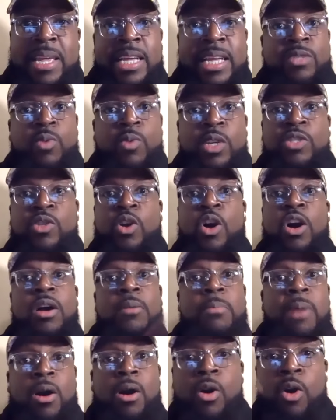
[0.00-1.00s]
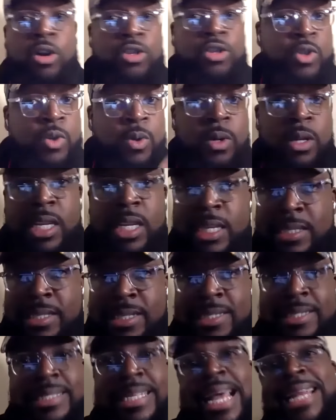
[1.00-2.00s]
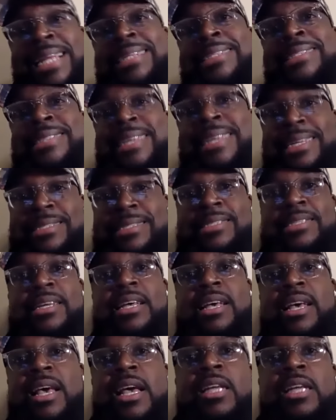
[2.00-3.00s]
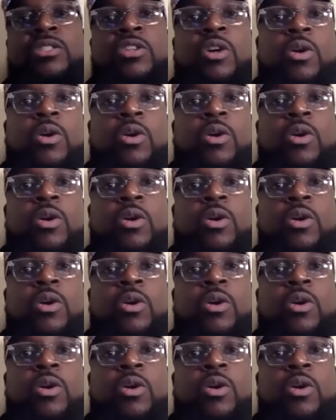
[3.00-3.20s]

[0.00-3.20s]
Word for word: Because we talk about cultural lenses that exist. And